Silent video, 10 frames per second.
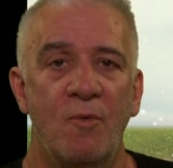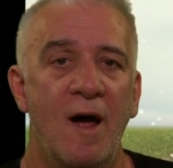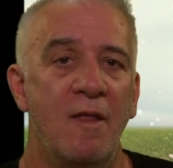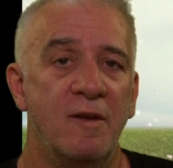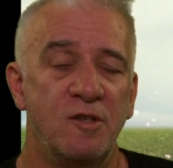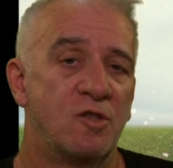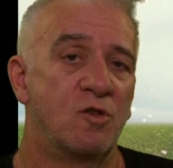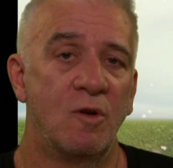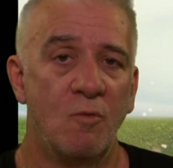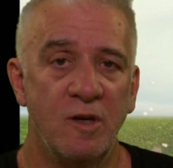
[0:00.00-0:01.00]
rather than just
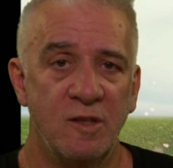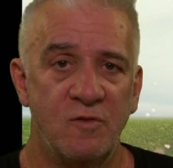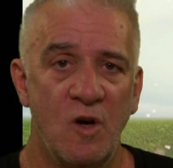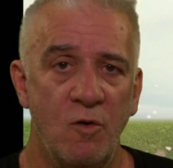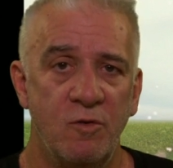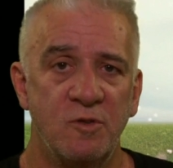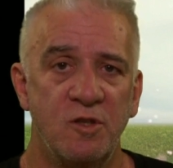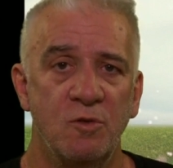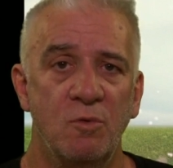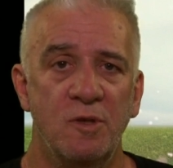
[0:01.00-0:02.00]
doing what you've told them to
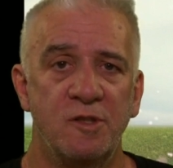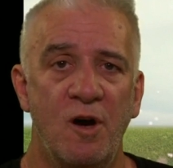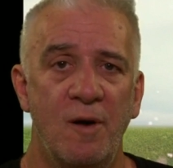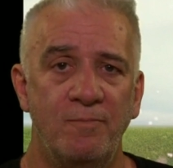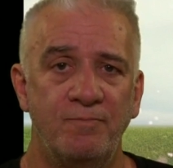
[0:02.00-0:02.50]
do all the time.